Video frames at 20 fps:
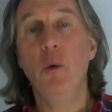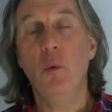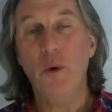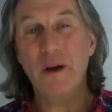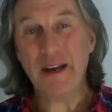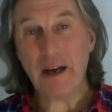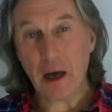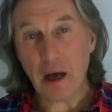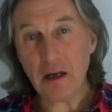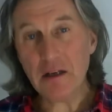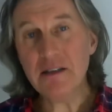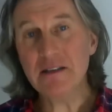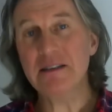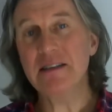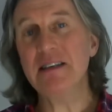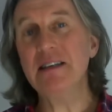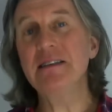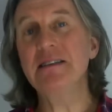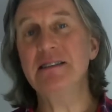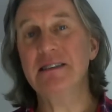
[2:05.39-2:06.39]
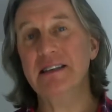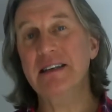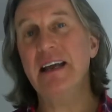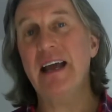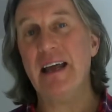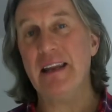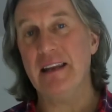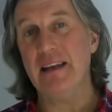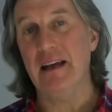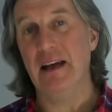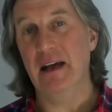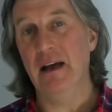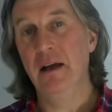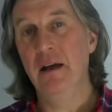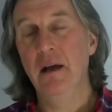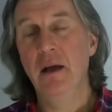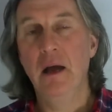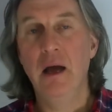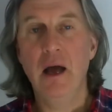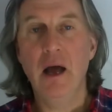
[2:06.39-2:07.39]
We hunted together
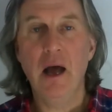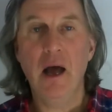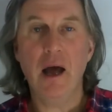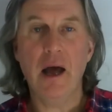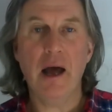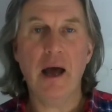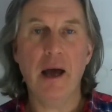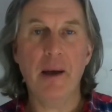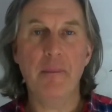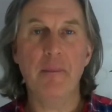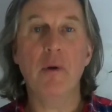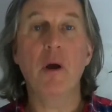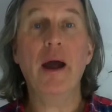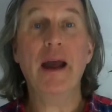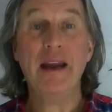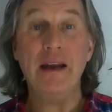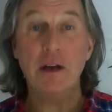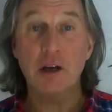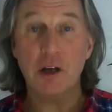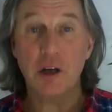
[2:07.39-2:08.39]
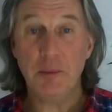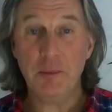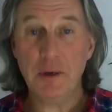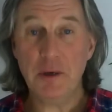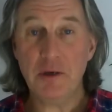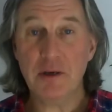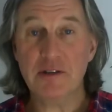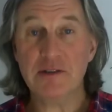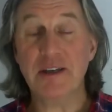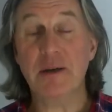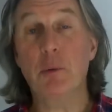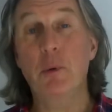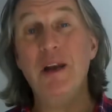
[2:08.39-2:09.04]
in a community.